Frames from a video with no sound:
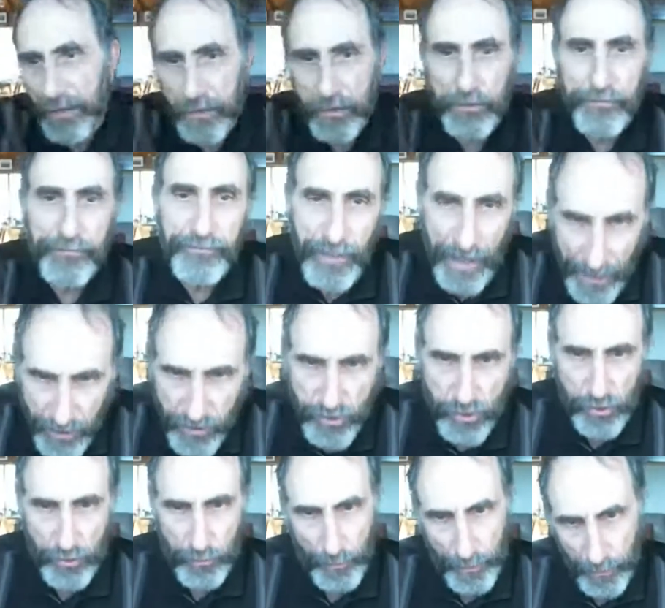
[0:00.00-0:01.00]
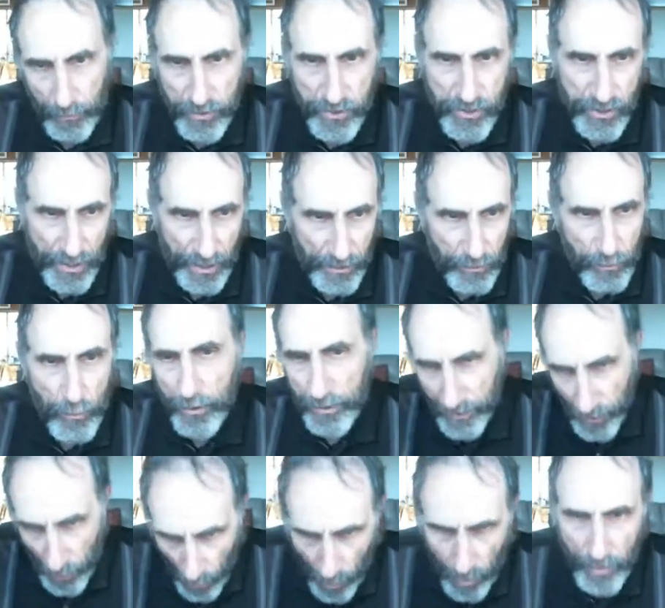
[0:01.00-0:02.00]
state of nature, we would
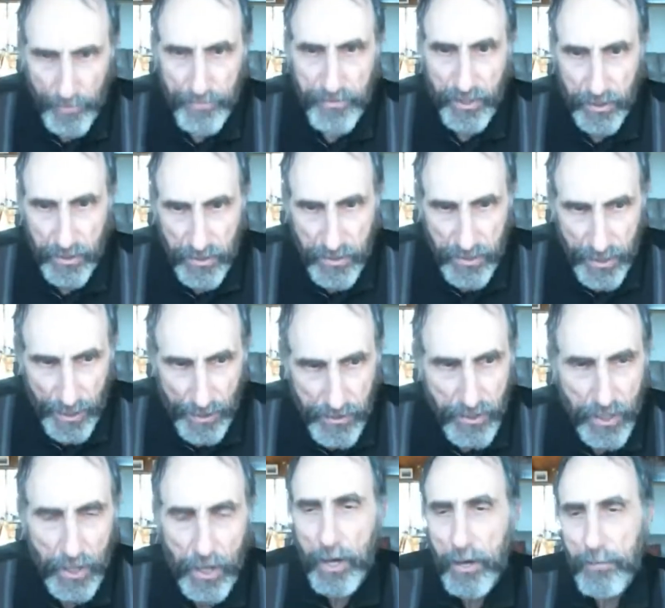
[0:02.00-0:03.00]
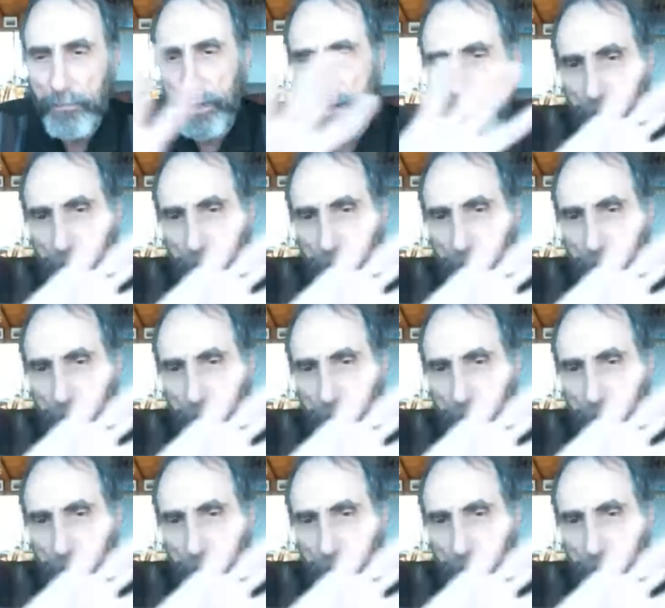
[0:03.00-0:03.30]
say, not in a Hobbesian sense,